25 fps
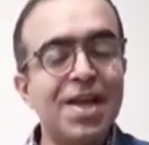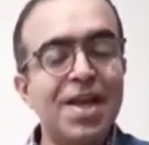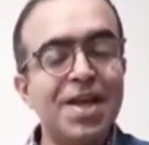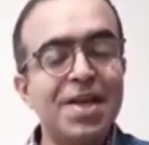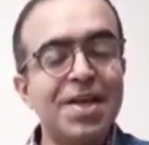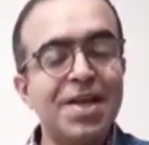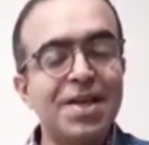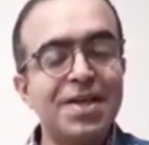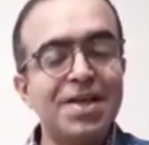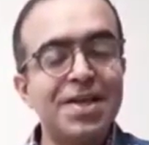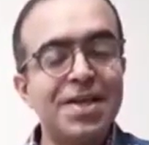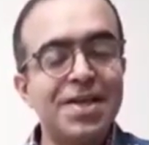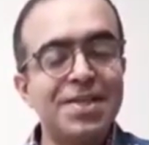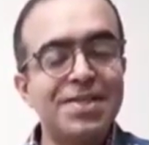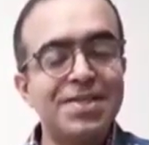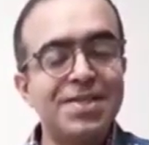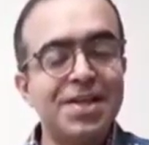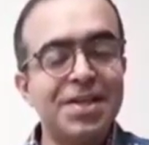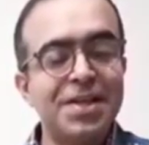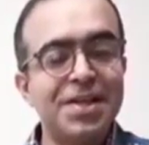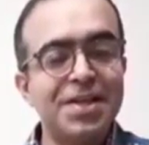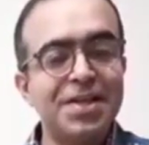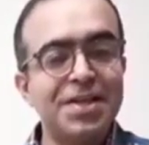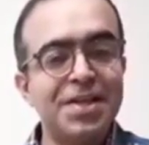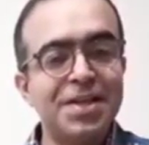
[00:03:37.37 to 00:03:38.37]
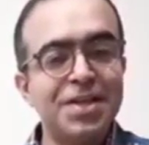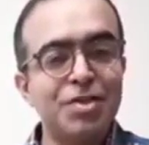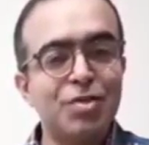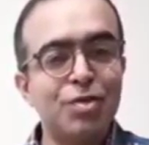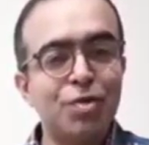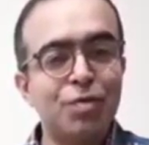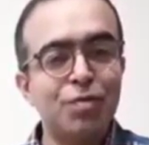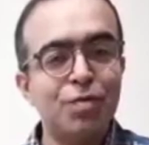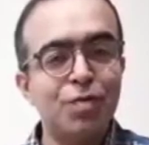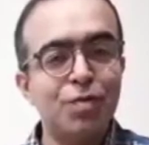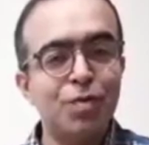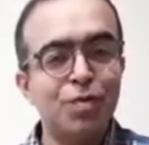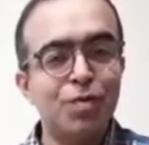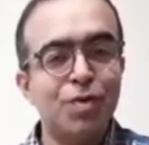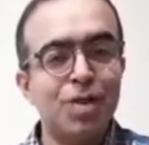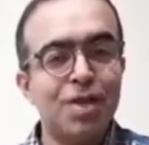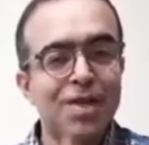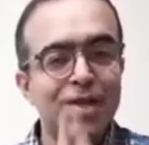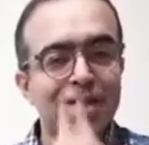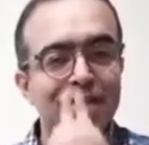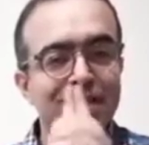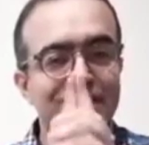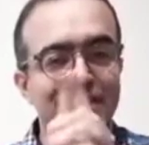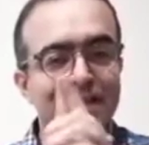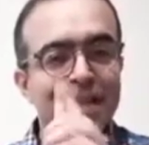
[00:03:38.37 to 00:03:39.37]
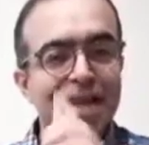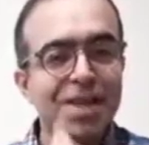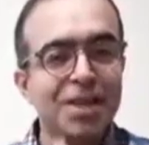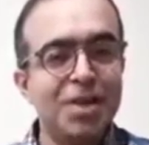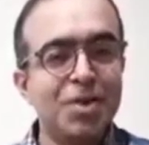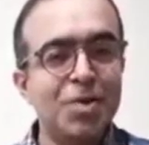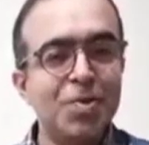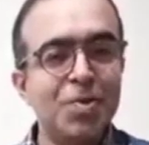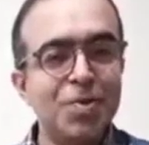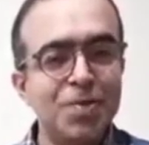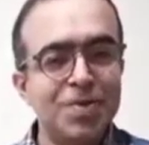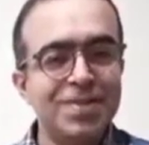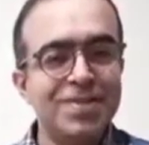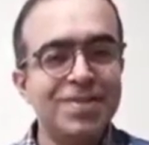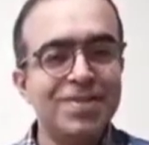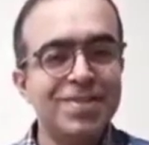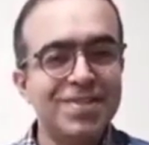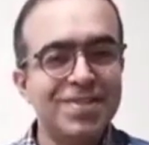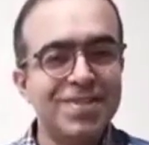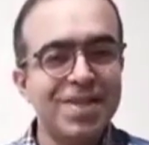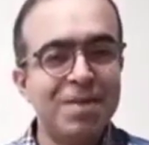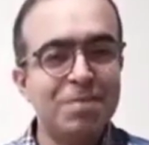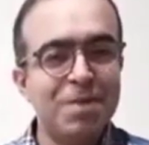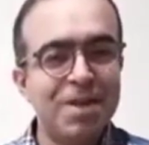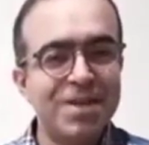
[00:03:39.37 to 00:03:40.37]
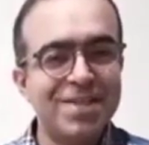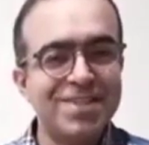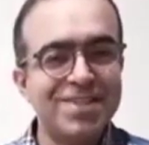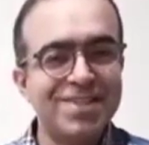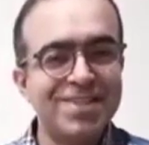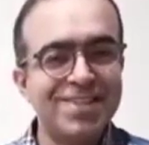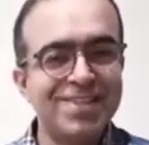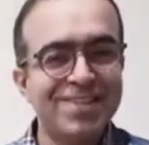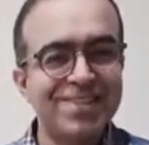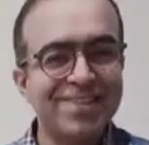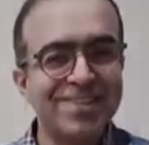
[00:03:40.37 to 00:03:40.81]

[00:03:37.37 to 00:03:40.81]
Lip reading: hair and aesthetic needs of you. Thank you. Stay blessed.